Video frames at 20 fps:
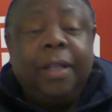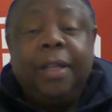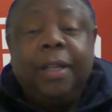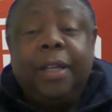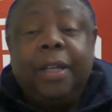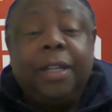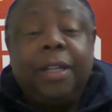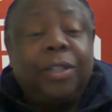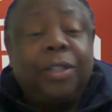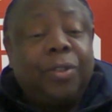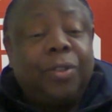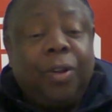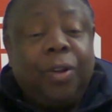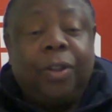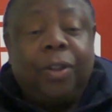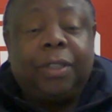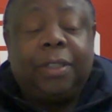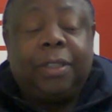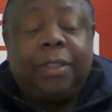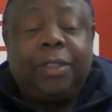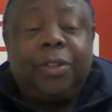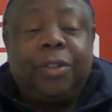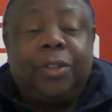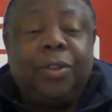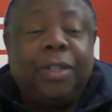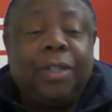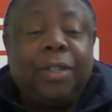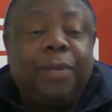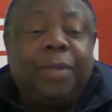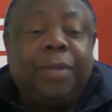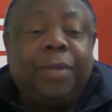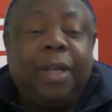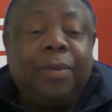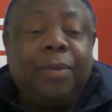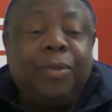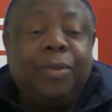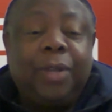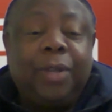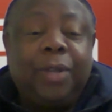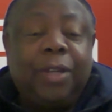it is not. You know,
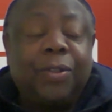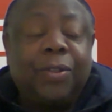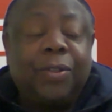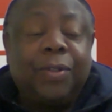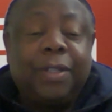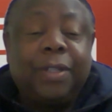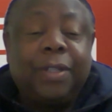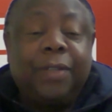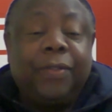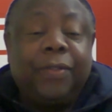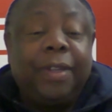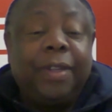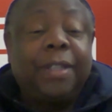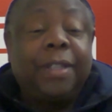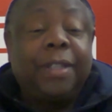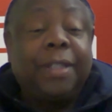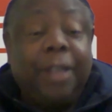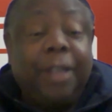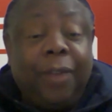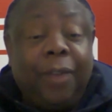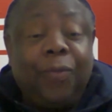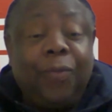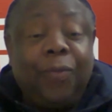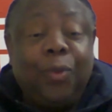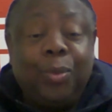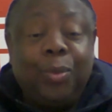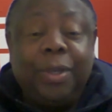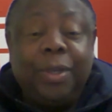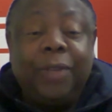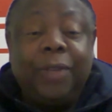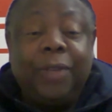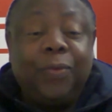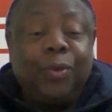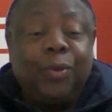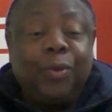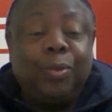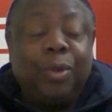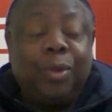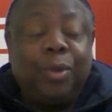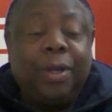sometimes you ask yourself, it's tough being a
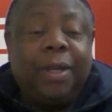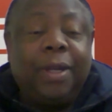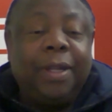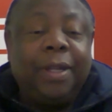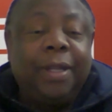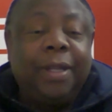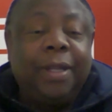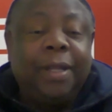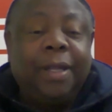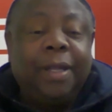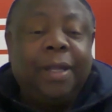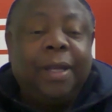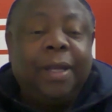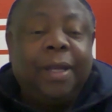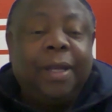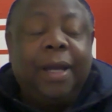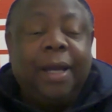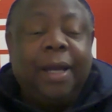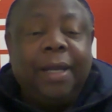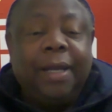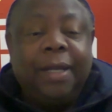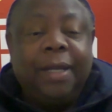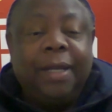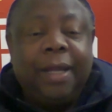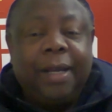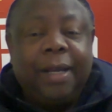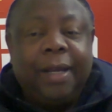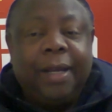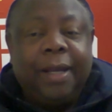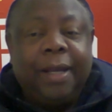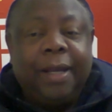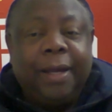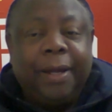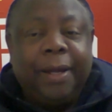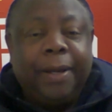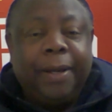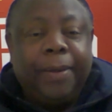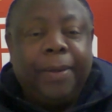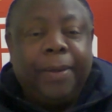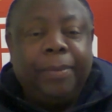footballer, and then
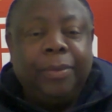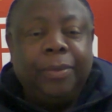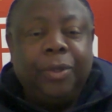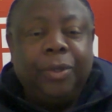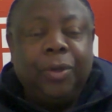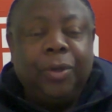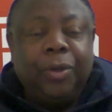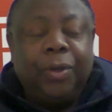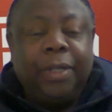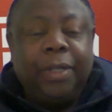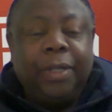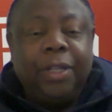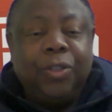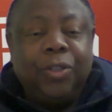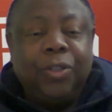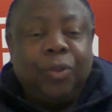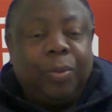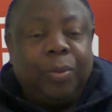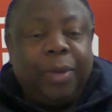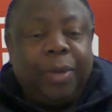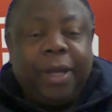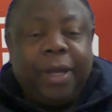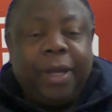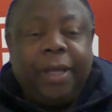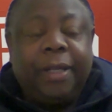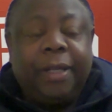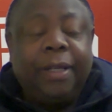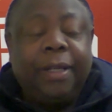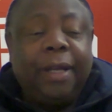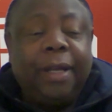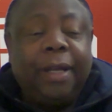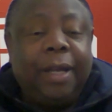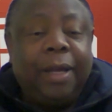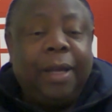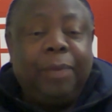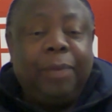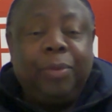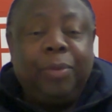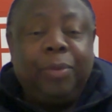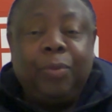there's no break.
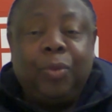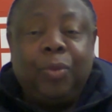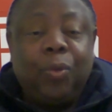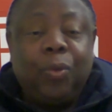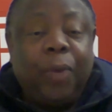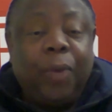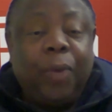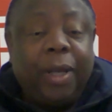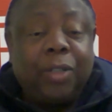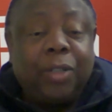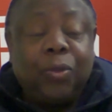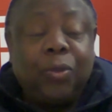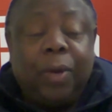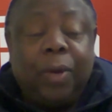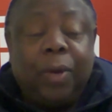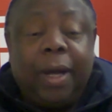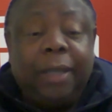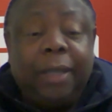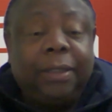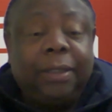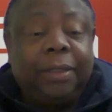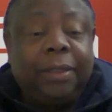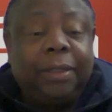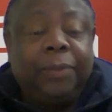People work so hard.